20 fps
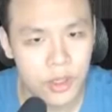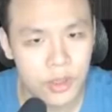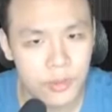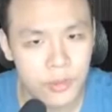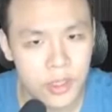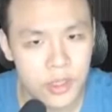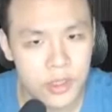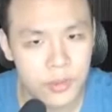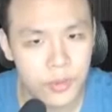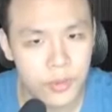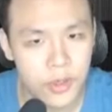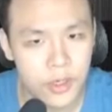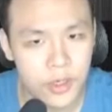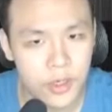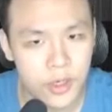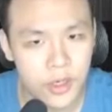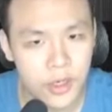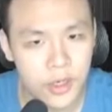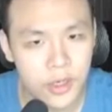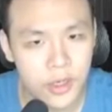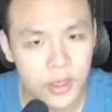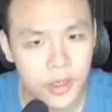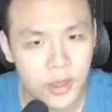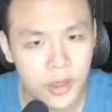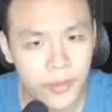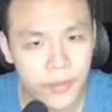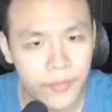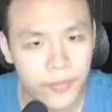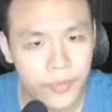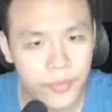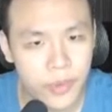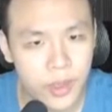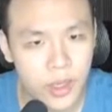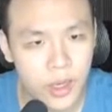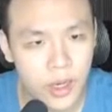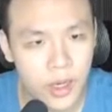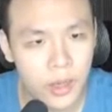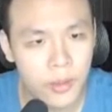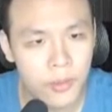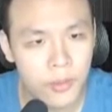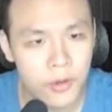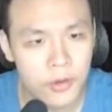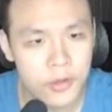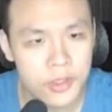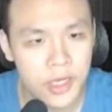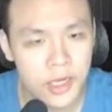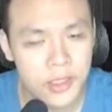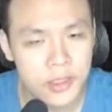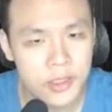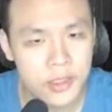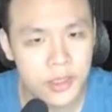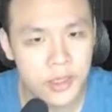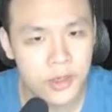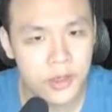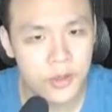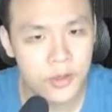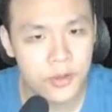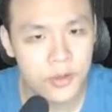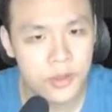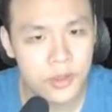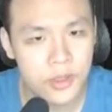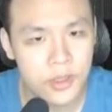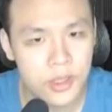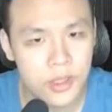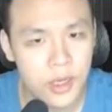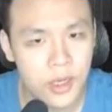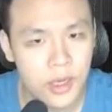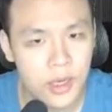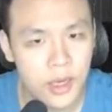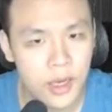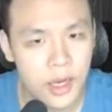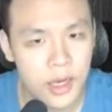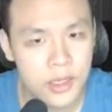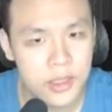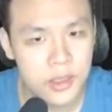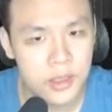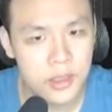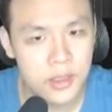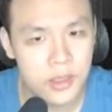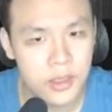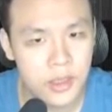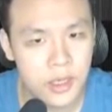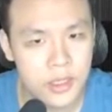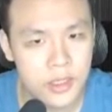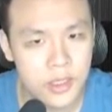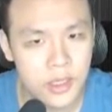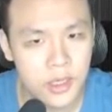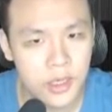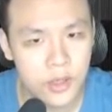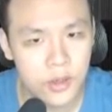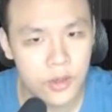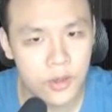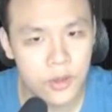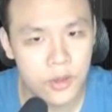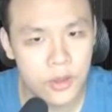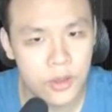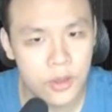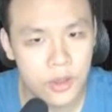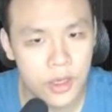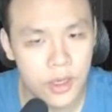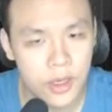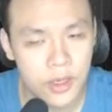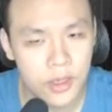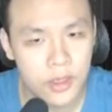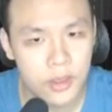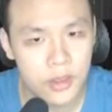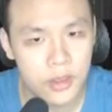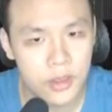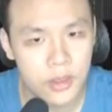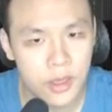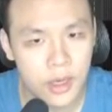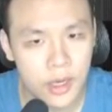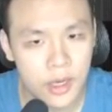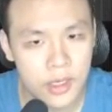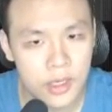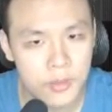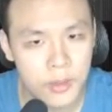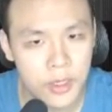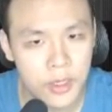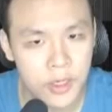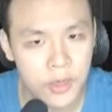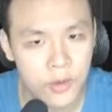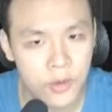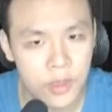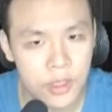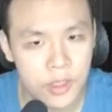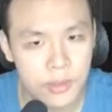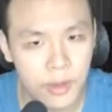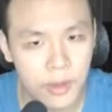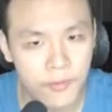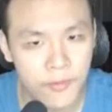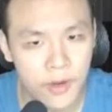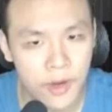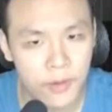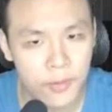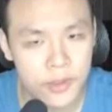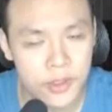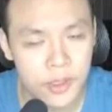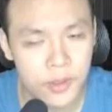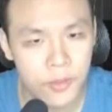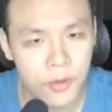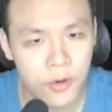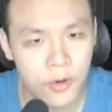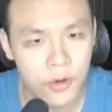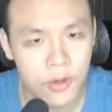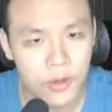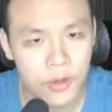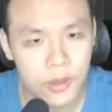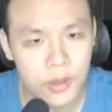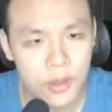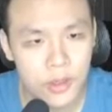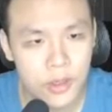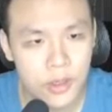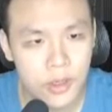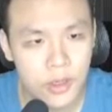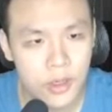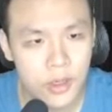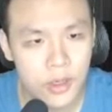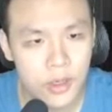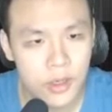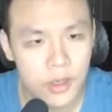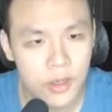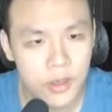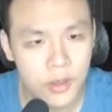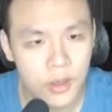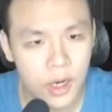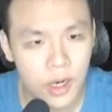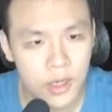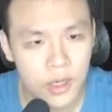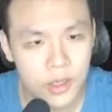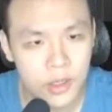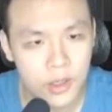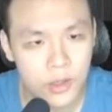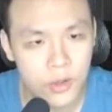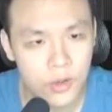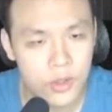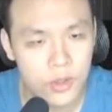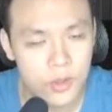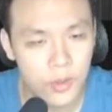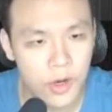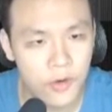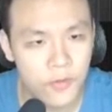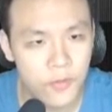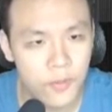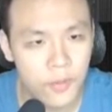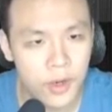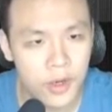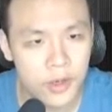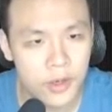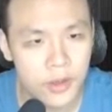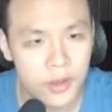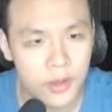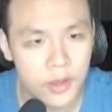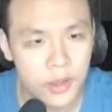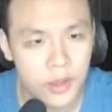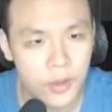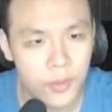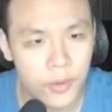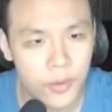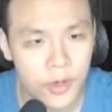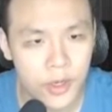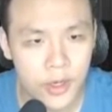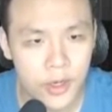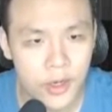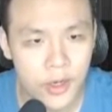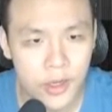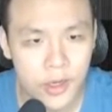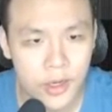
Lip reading: but it's pretty good. Their second skills has a heal. It has been increased by 5% more. Not a huge buff, but you know, pretty good.